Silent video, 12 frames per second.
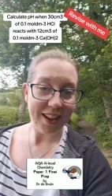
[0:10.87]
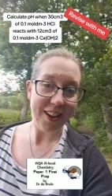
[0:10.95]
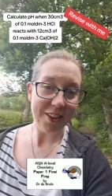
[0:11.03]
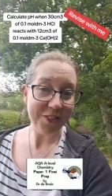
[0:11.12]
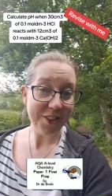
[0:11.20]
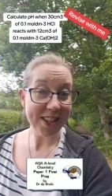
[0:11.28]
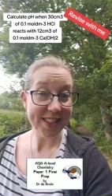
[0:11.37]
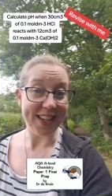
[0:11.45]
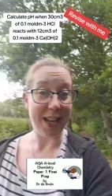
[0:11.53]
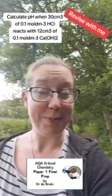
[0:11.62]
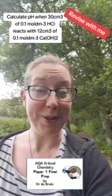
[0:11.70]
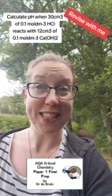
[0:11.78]
Our first
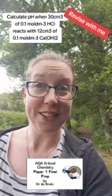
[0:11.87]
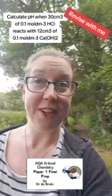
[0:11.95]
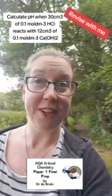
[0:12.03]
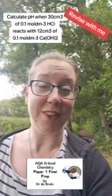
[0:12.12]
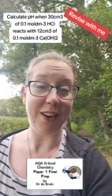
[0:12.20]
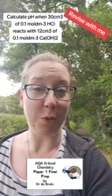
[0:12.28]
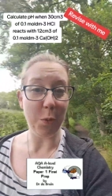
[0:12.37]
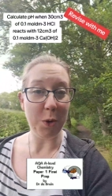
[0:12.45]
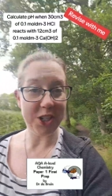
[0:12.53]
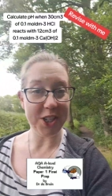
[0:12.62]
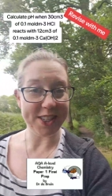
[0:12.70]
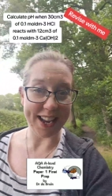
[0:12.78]
step is to figure out
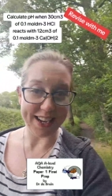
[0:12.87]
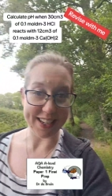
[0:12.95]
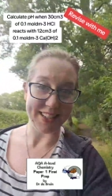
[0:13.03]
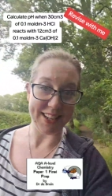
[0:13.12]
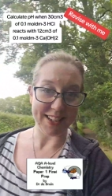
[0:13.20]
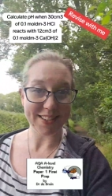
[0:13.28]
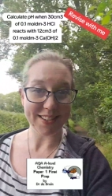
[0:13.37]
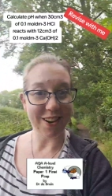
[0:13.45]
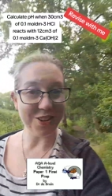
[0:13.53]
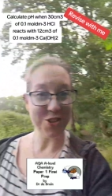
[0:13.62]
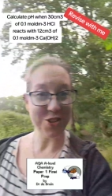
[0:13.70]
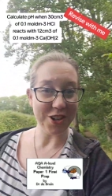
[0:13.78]
which is in excess,
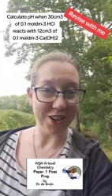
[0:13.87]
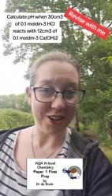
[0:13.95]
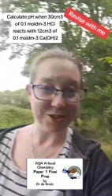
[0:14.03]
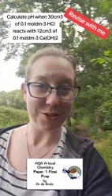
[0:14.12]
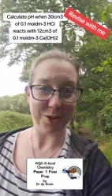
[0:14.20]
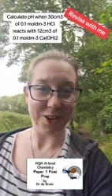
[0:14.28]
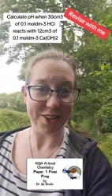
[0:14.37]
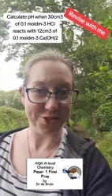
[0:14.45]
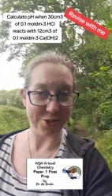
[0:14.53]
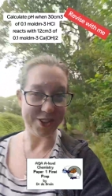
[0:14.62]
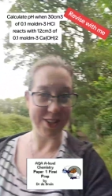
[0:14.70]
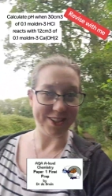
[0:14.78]
hydrogen ions or
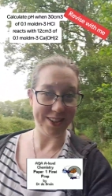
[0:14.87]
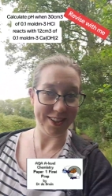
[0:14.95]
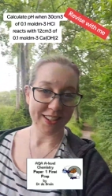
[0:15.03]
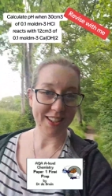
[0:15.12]
hydroxide ions.